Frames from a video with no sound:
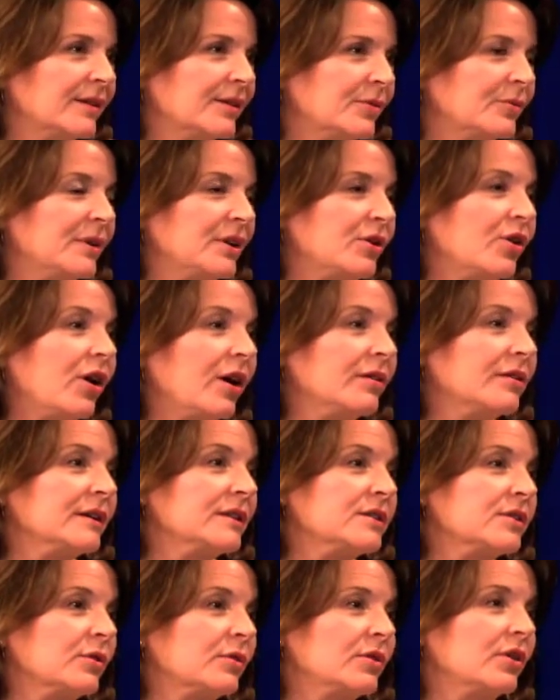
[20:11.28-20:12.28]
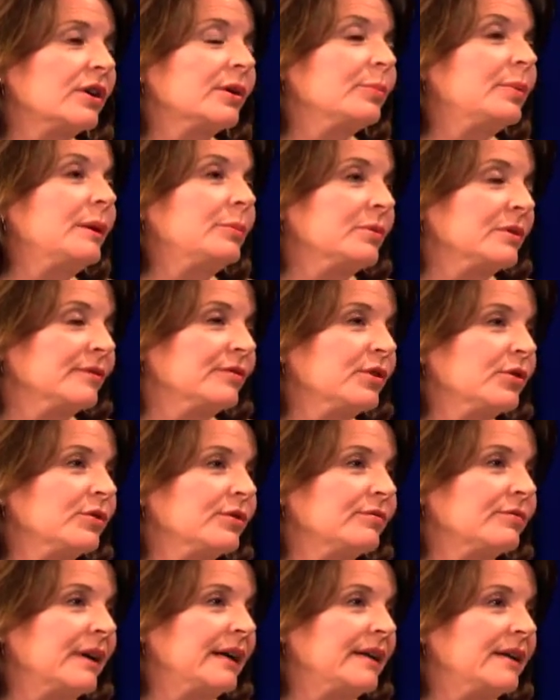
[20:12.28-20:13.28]
we call it. So a lot of people have heard of
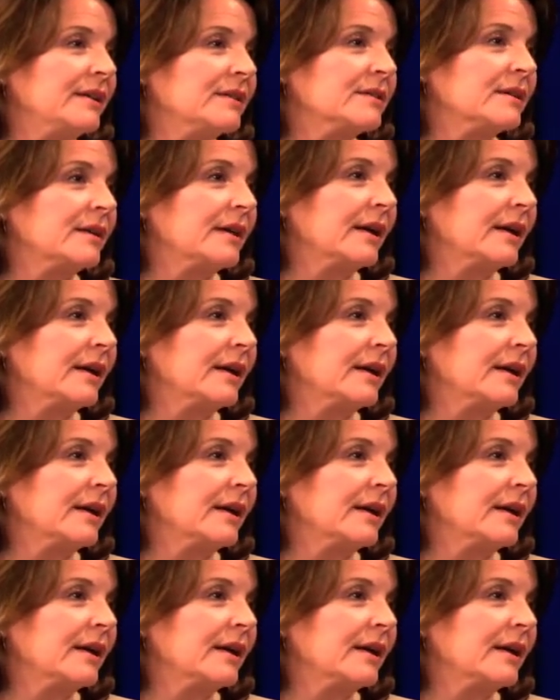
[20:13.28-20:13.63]
Reiki today.